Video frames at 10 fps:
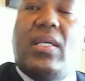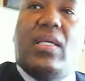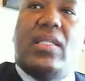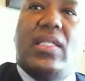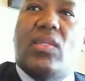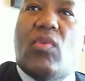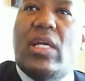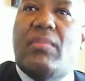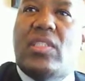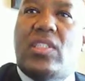These
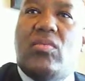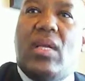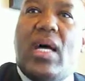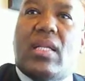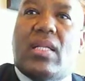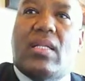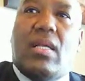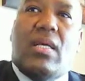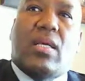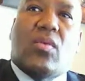arrangements do not
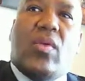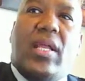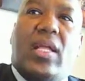create